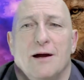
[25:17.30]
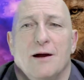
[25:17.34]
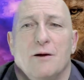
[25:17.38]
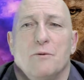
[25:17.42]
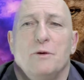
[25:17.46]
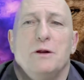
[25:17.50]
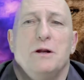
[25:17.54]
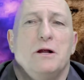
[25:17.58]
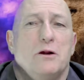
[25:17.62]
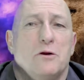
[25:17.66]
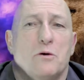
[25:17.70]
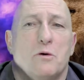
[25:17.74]

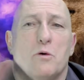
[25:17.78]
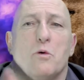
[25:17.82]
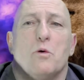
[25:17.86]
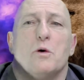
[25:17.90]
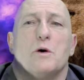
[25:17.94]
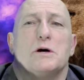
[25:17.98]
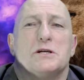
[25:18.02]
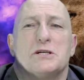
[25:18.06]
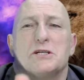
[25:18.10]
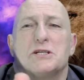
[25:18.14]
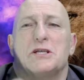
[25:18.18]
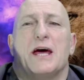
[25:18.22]
we need to
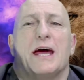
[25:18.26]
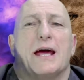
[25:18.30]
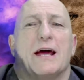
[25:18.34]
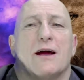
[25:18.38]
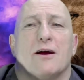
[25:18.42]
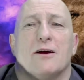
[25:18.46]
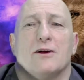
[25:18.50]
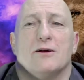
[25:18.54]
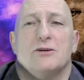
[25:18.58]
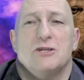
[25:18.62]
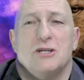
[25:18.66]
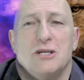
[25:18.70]
always
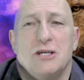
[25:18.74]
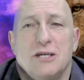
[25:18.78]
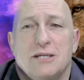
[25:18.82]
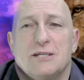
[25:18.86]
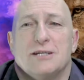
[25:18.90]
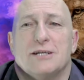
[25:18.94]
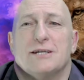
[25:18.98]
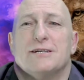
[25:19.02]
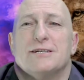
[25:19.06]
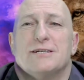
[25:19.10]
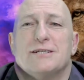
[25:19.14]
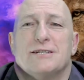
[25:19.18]
thank
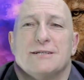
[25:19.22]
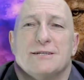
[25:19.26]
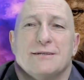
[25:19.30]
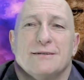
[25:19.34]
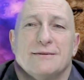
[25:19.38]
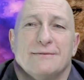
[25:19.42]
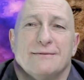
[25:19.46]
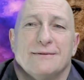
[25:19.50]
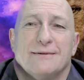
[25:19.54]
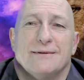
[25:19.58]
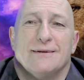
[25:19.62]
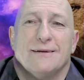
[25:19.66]
Jesus
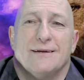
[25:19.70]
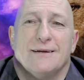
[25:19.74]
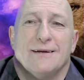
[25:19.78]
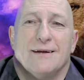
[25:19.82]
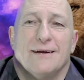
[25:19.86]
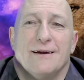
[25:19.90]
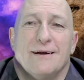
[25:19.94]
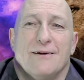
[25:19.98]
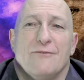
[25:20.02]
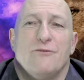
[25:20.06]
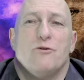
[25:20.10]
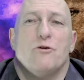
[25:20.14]

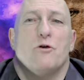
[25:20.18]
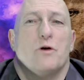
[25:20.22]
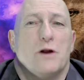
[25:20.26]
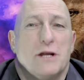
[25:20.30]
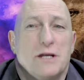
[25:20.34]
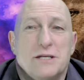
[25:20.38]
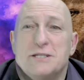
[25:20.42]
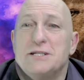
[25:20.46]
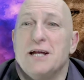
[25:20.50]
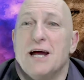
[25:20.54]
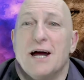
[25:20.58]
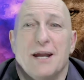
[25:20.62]
for what
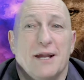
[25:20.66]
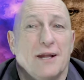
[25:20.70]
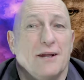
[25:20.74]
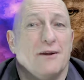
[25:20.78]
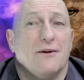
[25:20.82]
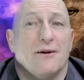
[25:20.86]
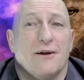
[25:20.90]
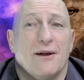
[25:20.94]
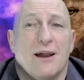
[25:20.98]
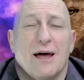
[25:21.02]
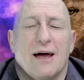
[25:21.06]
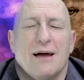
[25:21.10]
He's done in
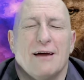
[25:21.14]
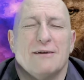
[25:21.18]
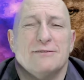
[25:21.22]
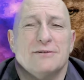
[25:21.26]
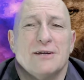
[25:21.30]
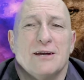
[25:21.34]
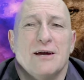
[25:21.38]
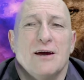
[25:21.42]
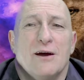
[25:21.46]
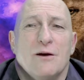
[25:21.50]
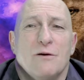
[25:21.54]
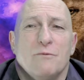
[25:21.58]
our lives.
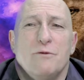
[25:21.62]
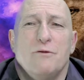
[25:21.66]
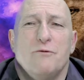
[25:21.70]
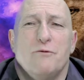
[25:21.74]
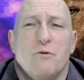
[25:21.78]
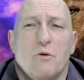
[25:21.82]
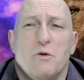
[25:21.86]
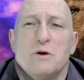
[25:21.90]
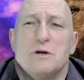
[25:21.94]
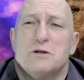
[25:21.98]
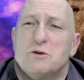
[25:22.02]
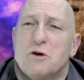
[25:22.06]
We've
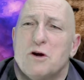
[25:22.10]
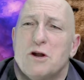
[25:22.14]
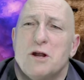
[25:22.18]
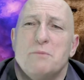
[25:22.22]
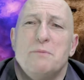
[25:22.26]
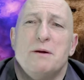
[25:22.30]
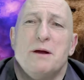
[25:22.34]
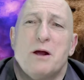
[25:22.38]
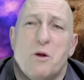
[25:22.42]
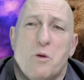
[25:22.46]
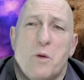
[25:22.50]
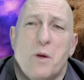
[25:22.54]
always got to
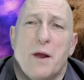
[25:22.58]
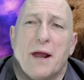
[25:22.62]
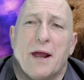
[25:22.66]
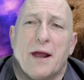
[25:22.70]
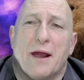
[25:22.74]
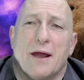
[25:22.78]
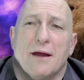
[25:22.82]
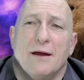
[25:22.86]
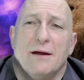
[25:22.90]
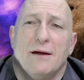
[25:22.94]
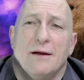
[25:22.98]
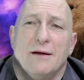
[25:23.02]
be
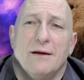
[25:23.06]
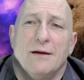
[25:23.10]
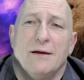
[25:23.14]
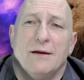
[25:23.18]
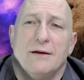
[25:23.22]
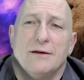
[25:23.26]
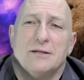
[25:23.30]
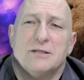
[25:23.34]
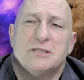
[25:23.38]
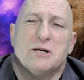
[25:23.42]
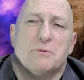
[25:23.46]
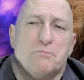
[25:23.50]
quick
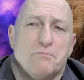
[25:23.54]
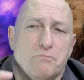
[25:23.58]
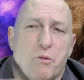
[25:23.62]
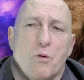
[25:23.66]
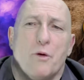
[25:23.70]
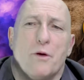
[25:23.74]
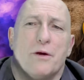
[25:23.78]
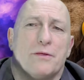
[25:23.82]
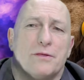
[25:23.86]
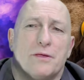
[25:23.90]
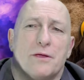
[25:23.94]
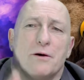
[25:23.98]
to
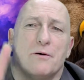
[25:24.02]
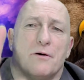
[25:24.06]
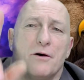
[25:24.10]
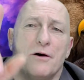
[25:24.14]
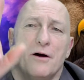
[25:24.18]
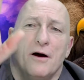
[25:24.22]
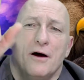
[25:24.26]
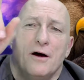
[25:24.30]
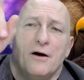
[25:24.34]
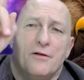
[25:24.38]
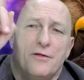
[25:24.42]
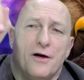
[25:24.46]
point the,
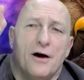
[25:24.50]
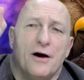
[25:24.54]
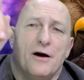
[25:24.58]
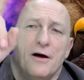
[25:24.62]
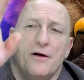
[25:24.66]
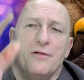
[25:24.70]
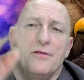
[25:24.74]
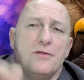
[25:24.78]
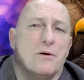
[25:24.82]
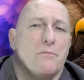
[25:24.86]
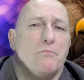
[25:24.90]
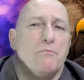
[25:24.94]
the,
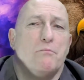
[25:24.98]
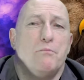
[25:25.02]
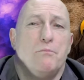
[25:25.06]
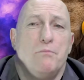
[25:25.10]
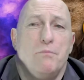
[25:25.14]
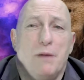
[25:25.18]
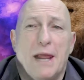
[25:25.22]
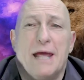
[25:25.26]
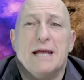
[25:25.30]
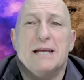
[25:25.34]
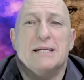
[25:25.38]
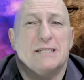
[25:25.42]
the
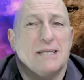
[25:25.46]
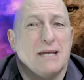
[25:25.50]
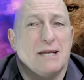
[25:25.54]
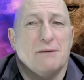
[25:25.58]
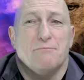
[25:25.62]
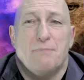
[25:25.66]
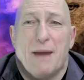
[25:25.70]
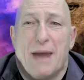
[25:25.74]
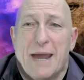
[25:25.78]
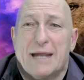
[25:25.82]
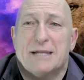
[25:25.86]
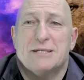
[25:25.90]
blessing
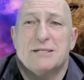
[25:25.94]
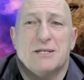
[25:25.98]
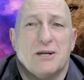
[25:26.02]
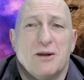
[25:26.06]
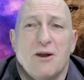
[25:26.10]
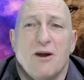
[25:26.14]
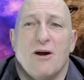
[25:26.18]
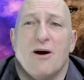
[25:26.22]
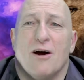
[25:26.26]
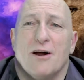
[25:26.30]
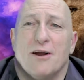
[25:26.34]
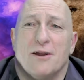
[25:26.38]
back to
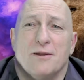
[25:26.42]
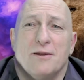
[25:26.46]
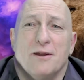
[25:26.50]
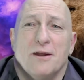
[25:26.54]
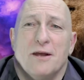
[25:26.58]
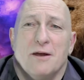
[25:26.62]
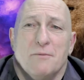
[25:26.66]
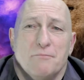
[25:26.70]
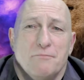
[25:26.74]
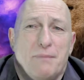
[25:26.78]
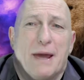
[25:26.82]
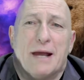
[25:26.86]
God and
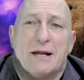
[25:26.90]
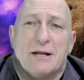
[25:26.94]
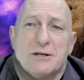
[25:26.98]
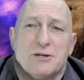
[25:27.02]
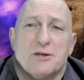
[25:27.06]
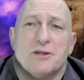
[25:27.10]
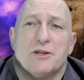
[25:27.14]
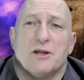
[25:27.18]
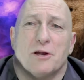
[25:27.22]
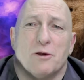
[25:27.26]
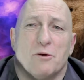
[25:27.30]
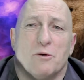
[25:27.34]
back
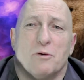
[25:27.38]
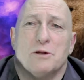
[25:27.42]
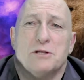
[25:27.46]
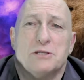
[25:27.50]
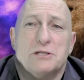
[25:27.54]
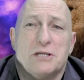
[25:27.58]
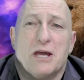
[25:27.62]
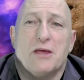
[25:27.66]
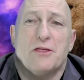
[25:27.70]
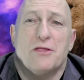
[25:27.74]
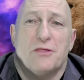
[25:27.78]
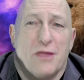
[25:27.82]
to the Lord and
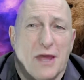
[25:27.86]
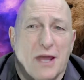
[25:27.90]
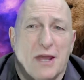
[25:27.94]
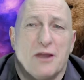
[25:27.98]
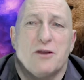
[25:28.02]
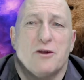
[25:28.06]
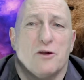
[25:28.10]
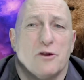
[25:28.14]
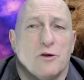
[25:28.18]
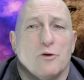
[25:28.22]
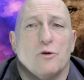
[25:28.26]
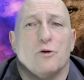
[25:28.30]
say,
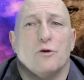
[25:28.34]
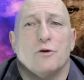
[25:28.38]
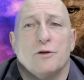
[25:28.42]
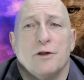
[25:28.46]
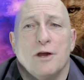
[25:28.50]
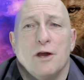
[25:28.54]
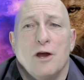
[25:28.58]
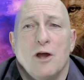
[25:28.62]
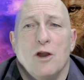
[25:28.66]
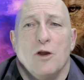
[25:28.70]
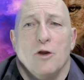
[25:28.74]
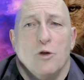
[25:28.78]
Thank you, Lord.
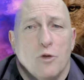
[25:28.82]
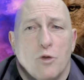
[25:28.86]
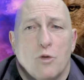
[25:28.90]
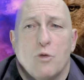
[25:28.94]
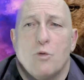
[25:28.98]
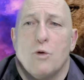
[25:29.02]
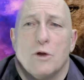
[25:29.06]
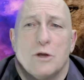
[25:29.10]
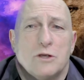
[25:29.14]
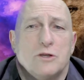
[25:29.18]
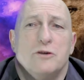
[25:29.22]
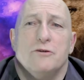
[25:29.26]
Look
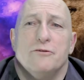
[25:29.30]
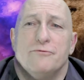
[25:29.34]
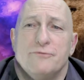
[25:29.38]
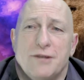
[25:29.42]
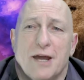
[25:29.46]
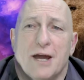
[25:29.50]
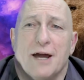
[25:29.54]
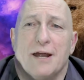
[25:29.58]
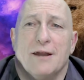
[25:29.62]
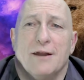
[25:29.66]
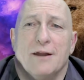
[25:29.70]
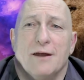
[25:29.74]
what you've
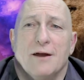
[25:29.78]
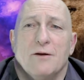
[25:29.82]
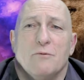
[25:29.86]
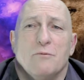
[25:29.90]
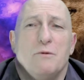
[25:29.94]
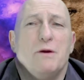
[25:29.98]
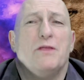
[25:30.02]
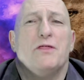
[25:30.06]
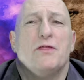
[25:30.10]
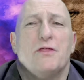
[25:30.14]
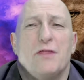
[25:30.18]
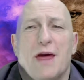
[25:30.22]
done.
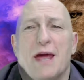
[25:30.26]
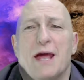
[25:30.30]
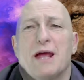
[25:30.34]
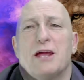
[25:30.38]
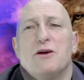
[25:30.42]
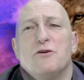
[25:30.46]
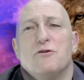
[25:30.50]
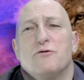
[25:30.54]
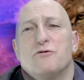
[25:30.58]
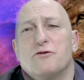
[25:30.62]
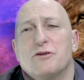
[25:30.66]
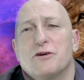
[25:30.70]
We thank
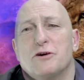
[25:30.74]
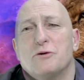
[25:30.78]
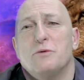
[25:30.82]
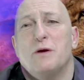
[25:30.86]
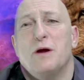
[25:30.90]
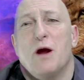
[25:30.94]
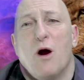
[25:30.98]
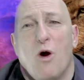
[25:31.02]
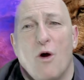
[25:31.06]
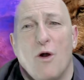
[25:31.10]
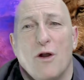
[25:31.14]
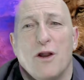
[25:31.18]
you for it.
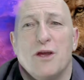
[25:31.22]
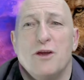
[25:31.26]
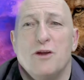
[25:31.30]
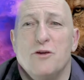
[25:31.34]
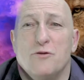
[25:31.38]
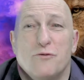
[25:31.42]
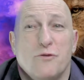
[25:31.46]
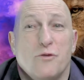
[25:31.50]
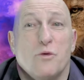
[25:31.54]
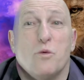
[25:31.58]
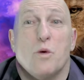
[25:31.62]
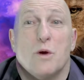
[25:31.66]
We honor you
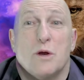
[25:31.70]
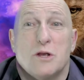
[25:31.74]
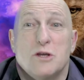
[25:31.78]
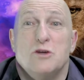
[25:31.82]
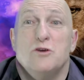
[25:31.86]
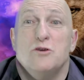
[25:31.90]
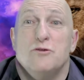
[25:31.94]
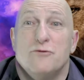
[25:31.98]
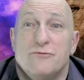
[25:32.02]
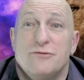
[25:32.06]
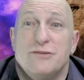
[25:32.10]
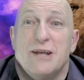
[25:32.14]
for what
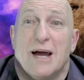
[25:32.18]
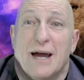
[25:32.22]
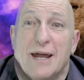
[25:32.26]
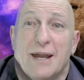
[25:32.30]
you've done.